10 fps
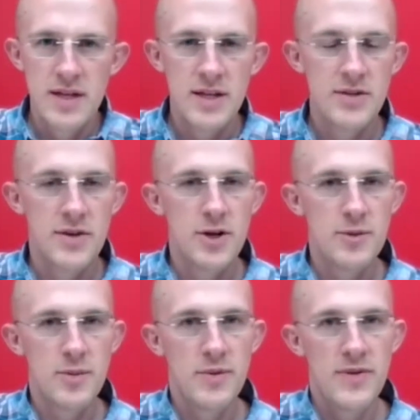and so I hope
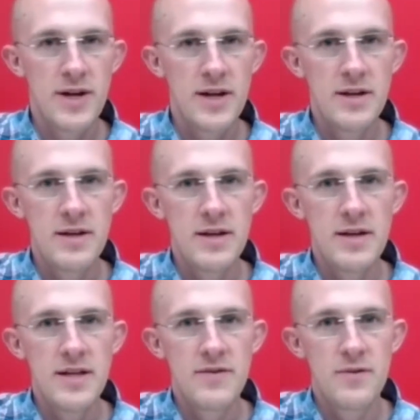to provide
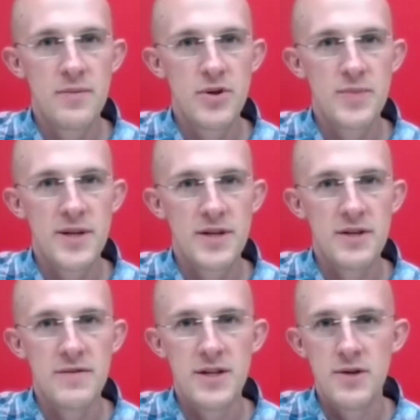a different
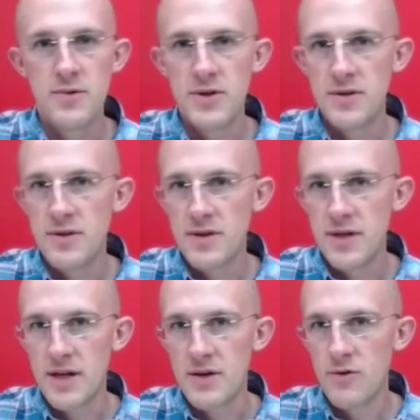perspective than you would
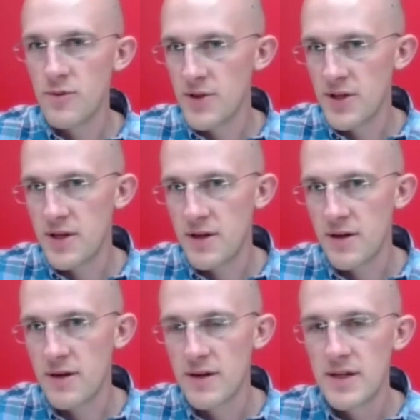normally
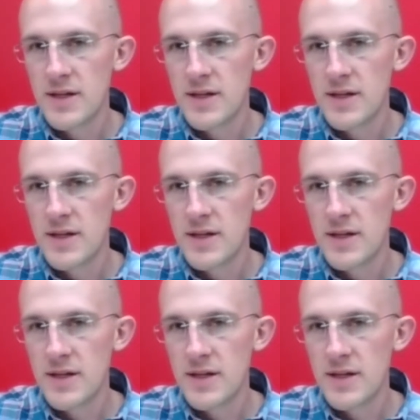hear.